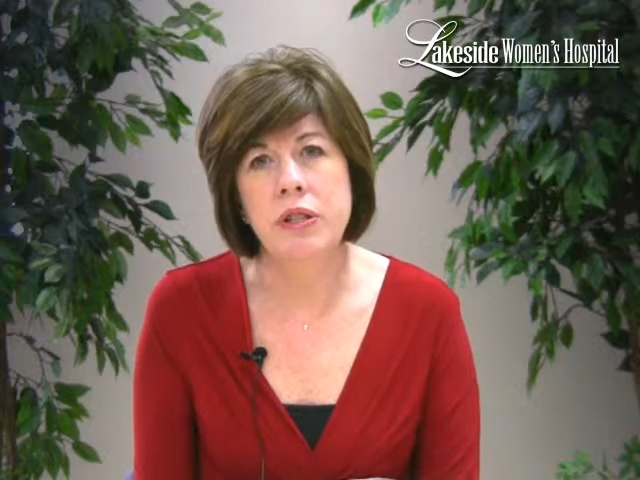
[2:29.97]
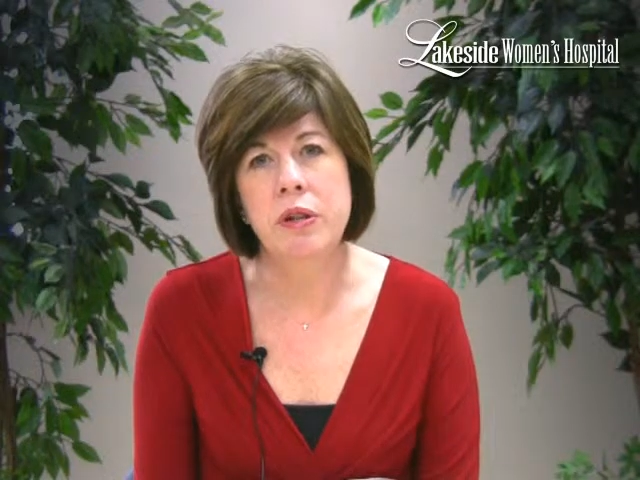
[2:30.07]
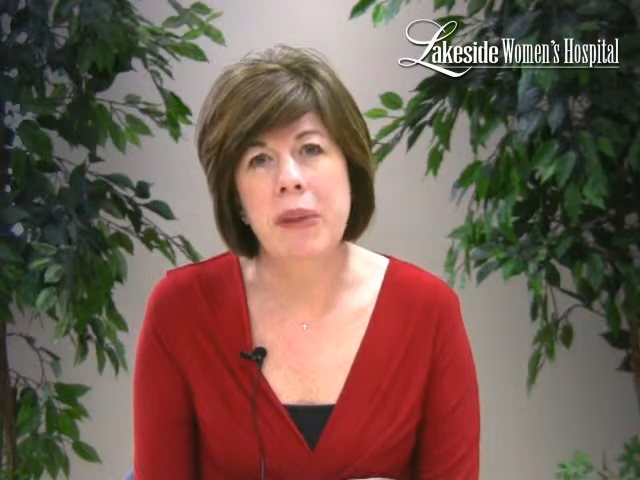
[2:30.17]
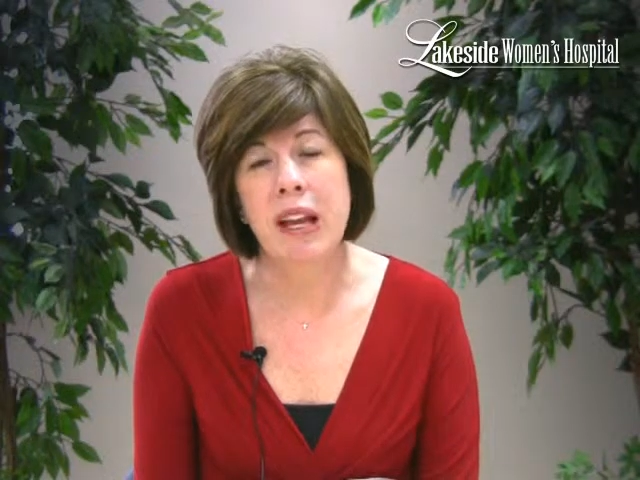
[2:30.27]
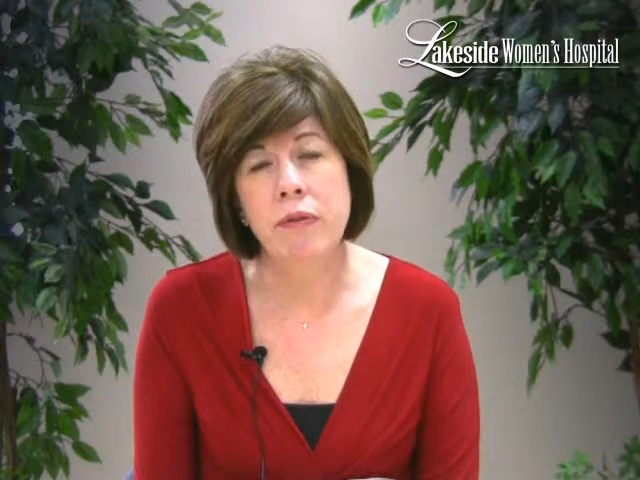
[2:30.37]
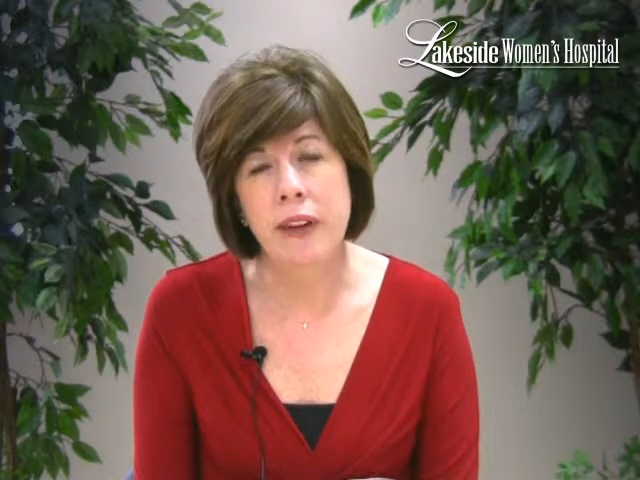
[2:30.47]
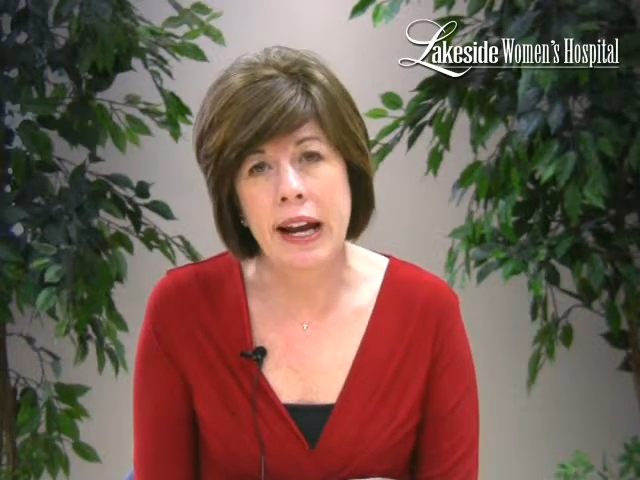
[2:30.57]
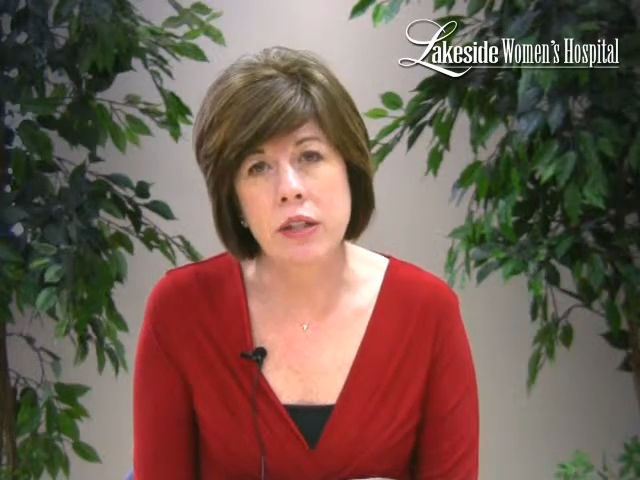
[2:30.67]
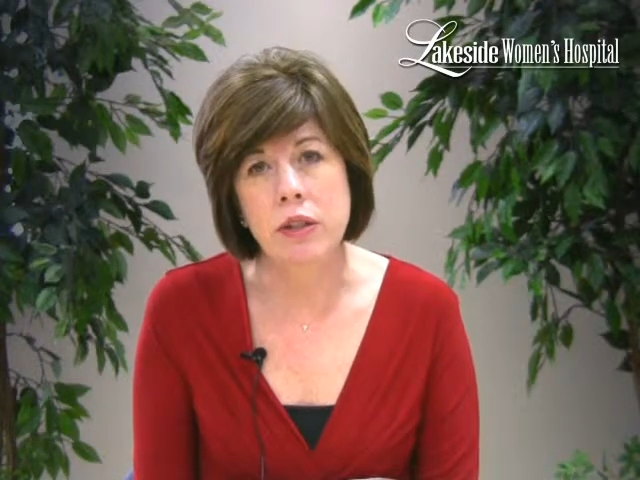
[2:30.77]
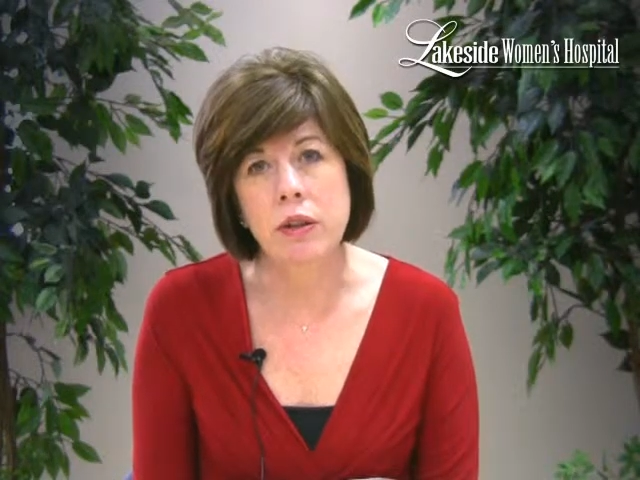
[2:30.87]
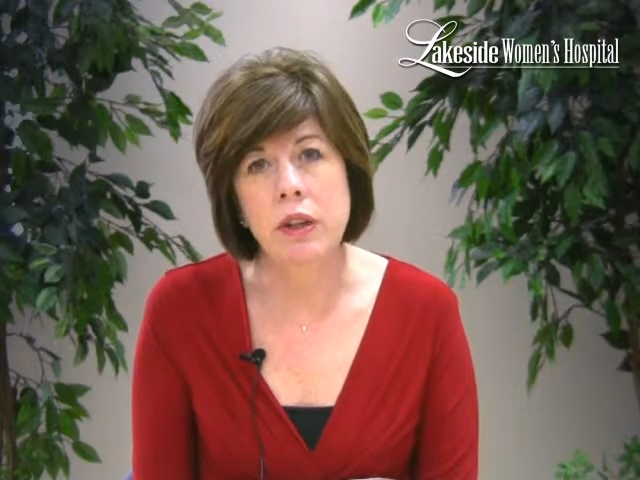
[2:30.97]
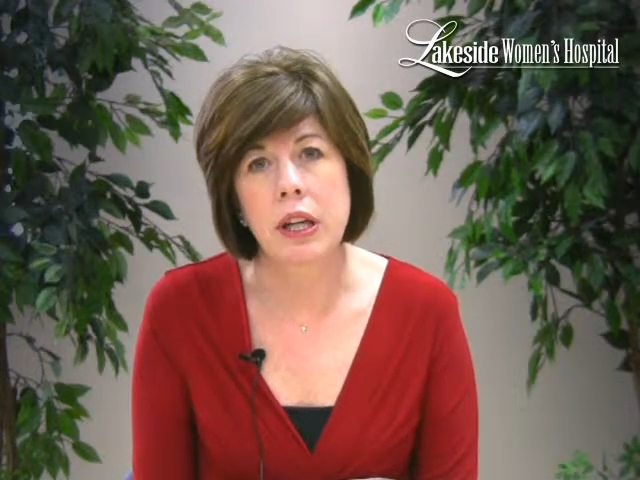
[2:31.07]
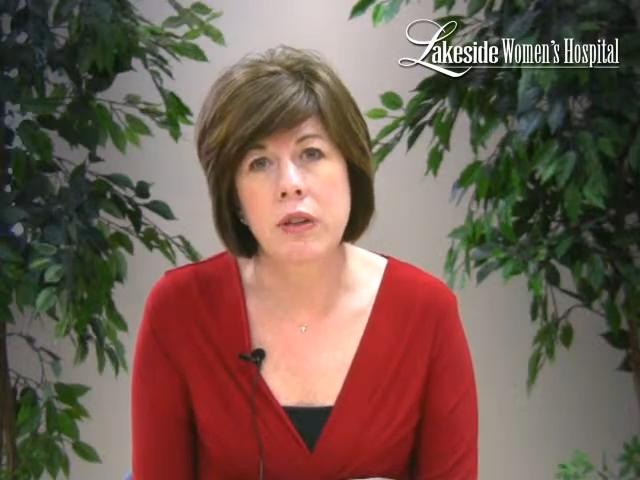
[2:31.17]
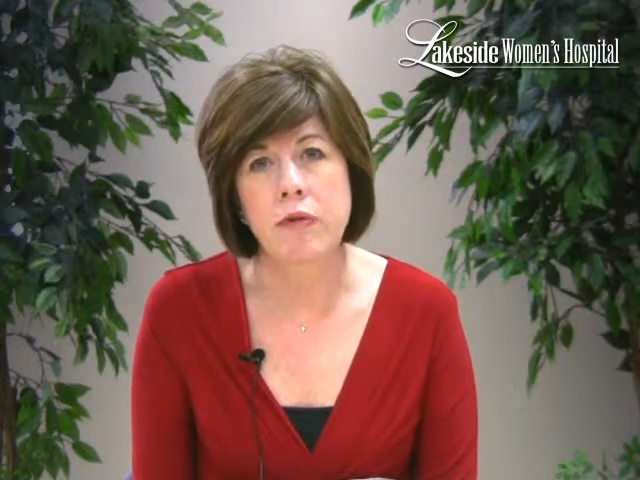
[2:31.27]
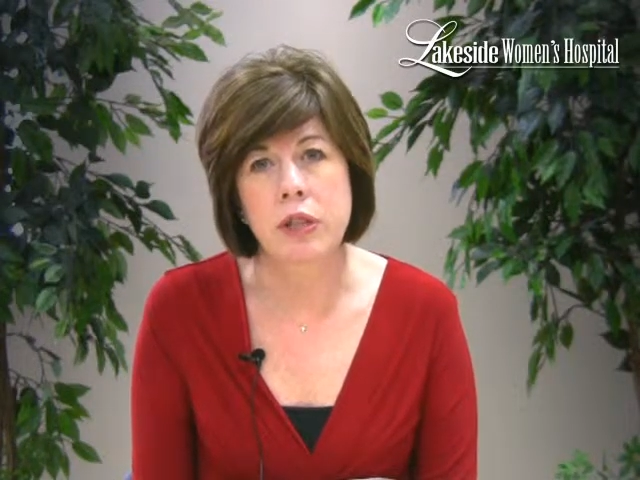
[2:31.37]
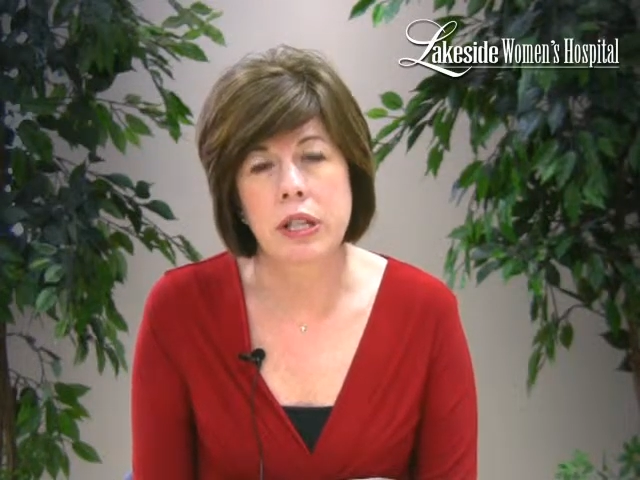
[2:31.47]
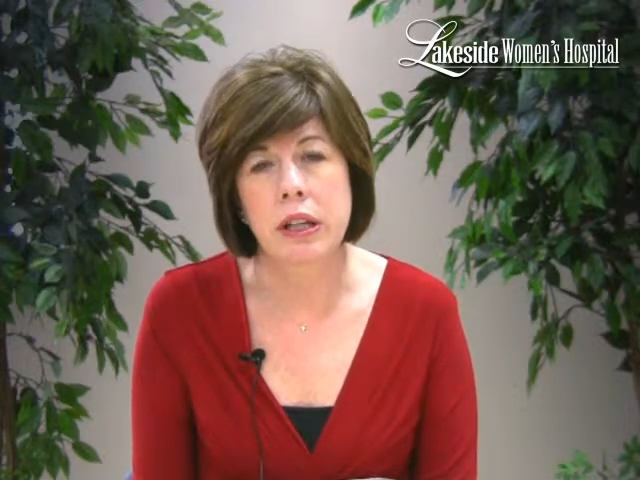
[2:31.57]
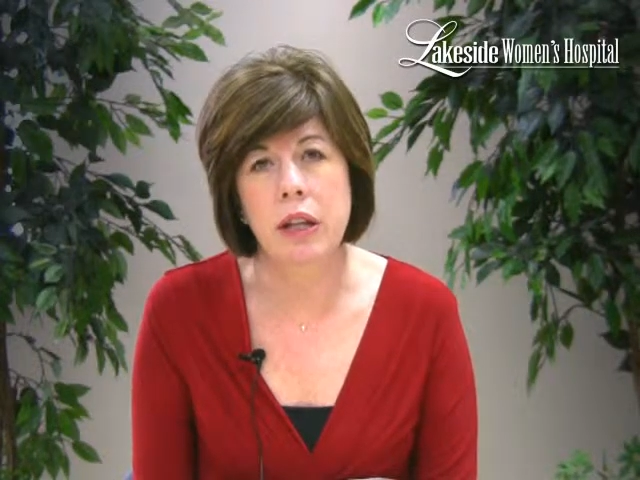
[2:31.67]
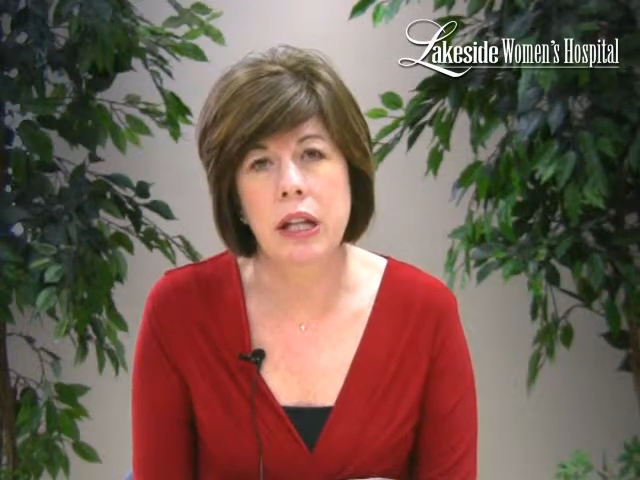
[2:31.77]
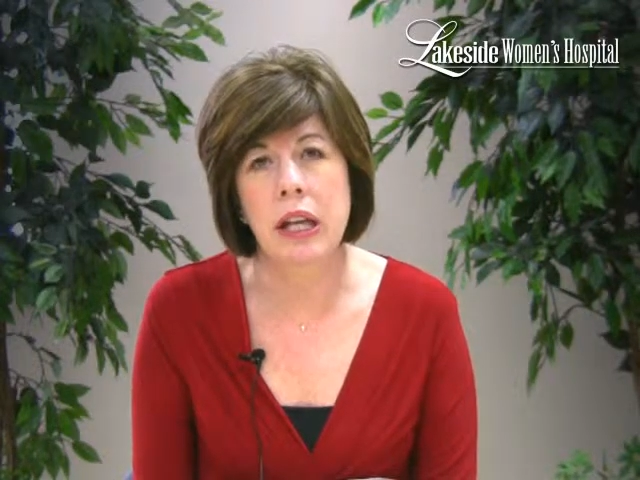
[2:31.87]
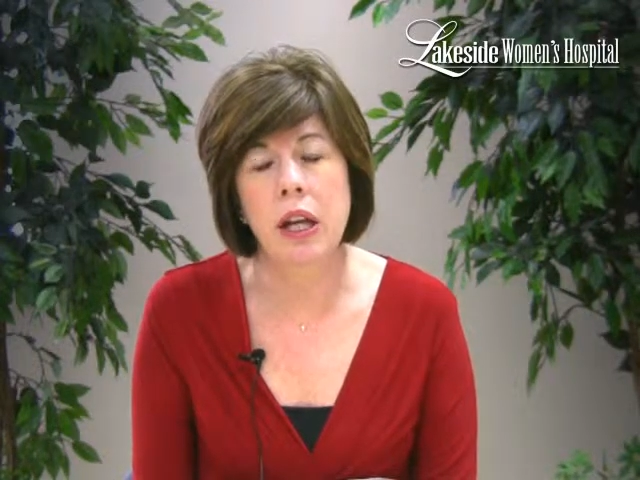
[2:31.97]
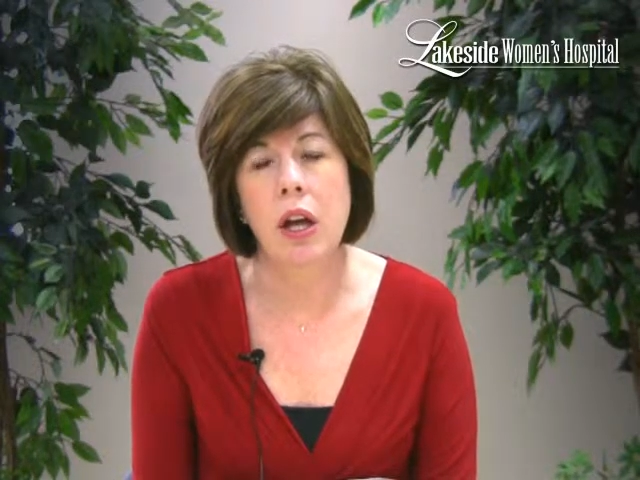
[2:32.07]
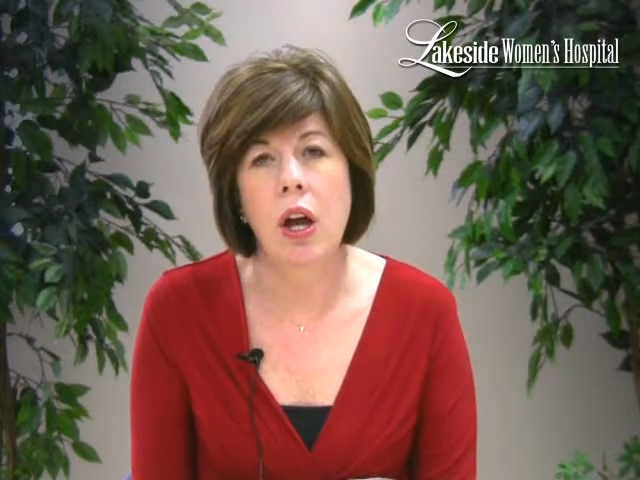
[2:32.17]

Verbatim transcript: to male factor infertility.